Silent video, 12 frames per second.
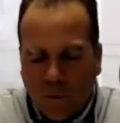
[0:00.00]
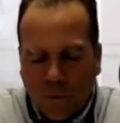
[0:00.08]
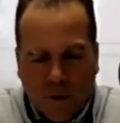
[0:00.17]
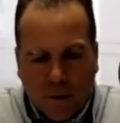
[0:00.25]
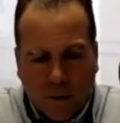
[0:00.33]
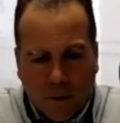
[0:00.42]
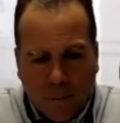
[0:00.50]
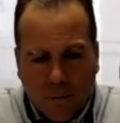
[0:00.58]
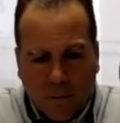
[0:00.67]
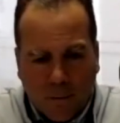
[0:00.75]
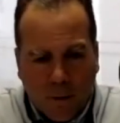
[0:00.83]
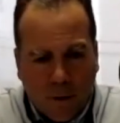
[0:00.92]
you stay in
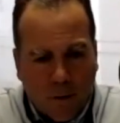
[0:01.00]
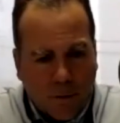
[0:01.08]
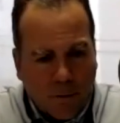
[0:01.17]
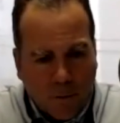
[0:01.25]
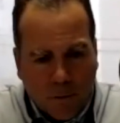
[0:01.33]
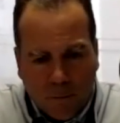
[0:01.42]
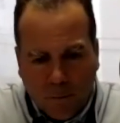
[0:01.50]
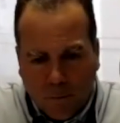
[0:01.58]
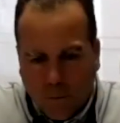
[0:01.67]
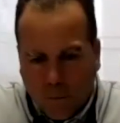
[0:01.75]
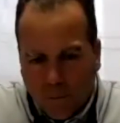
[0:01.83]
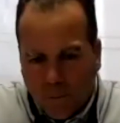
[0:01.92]
elementary? Did you
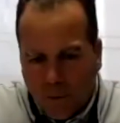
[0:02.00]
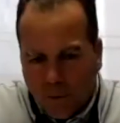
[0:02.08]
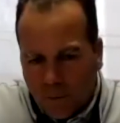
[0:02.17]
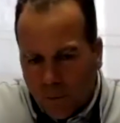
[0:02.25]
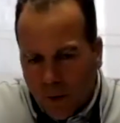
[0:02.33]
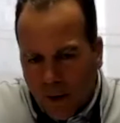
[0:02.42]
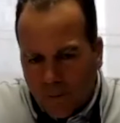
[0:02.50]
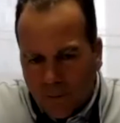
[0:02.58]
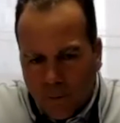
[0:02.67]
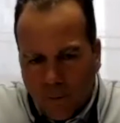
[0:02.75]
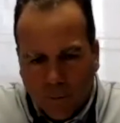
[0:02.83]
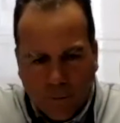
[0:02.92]
go to middle school, high
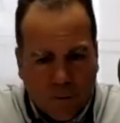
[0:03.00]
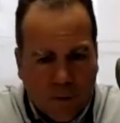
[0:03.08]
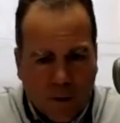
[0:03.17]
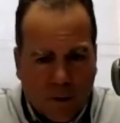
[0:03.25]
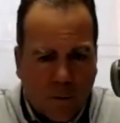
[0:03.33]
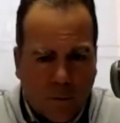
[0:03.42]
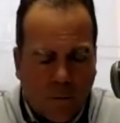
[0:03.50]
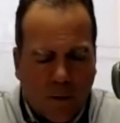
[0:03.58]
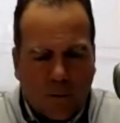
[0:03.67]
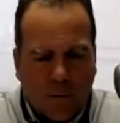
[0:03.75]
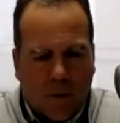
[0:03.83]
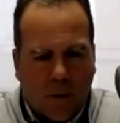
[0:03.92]
school? Did you get into
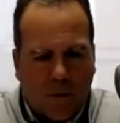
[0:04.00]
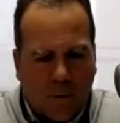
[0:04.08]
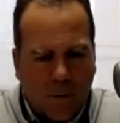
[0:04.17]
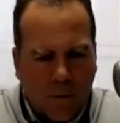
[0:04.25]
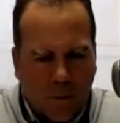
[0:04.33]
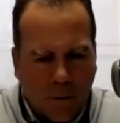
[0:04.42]
administration?